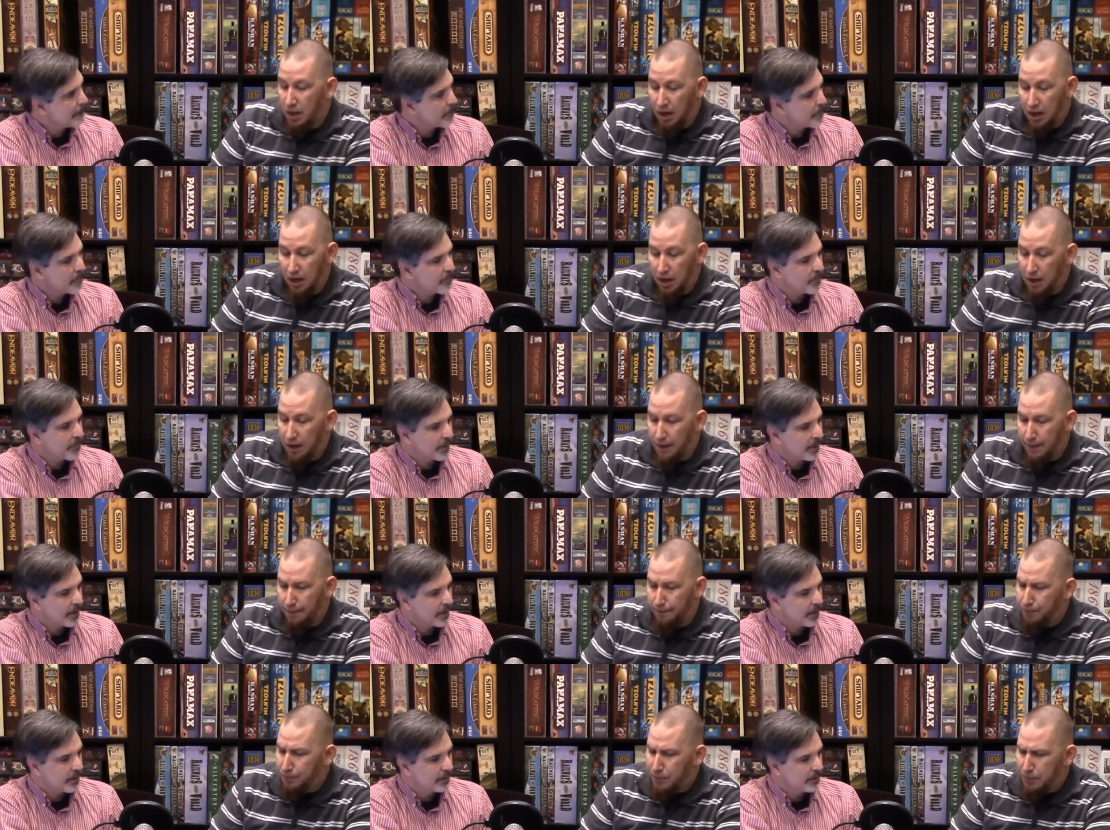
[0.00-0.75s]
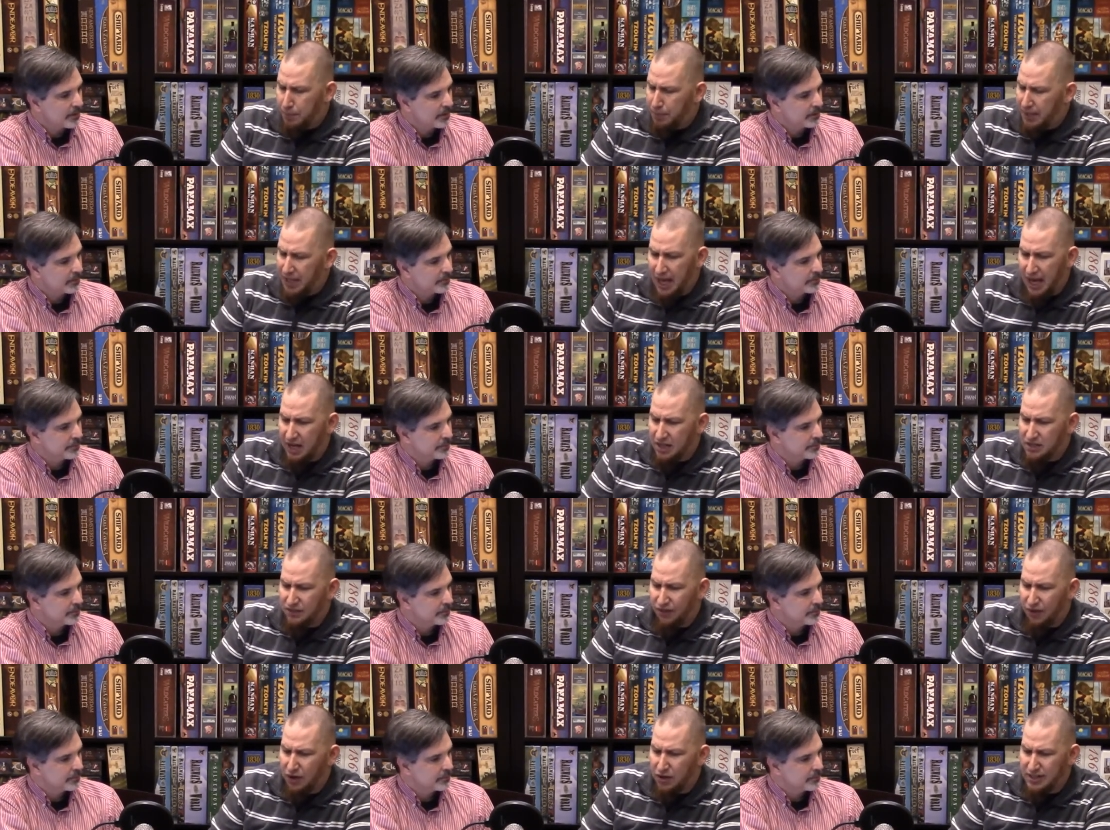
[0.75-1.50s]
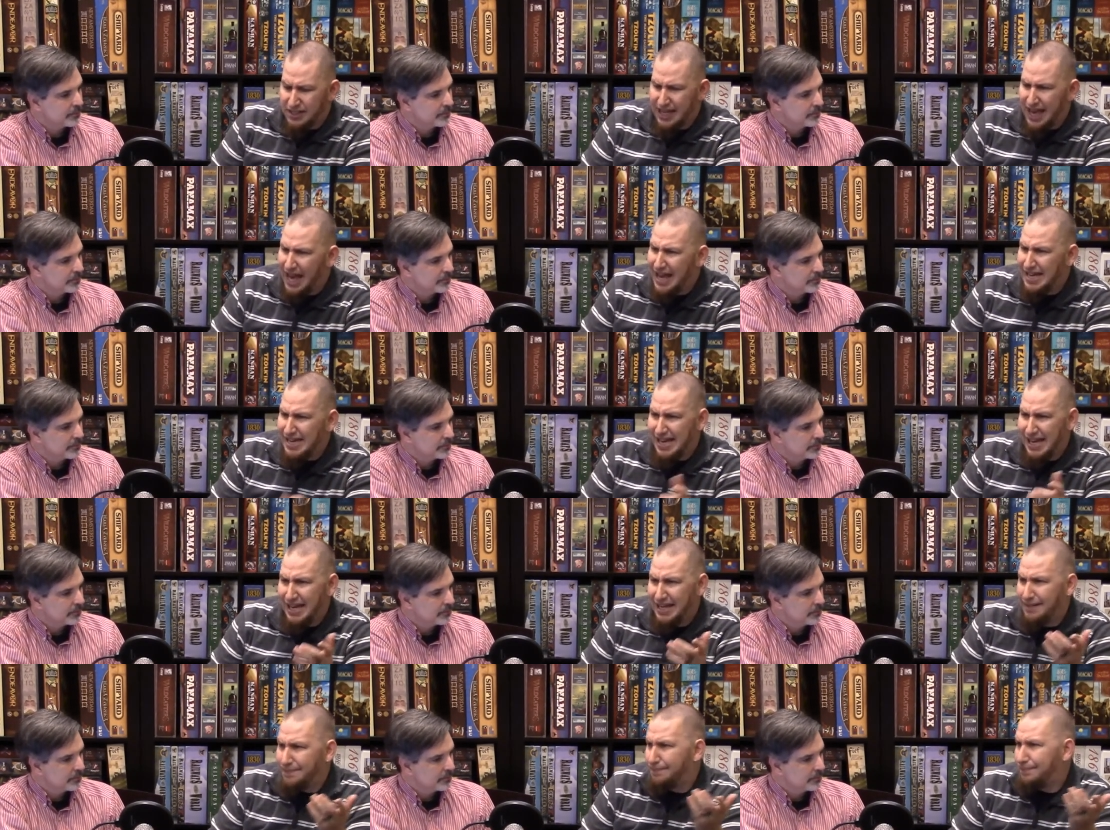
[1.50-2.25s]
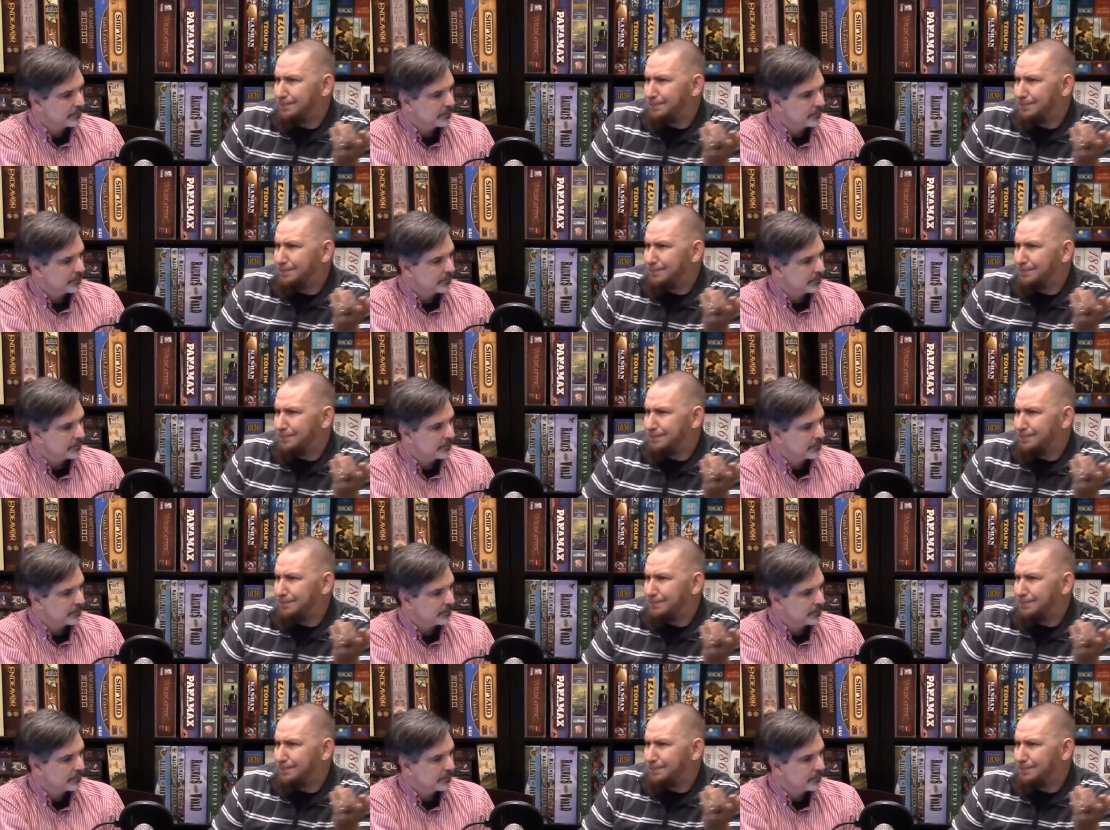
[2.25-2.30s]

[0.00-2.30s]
Speaker 1: Um, but yeah, as far as getting it,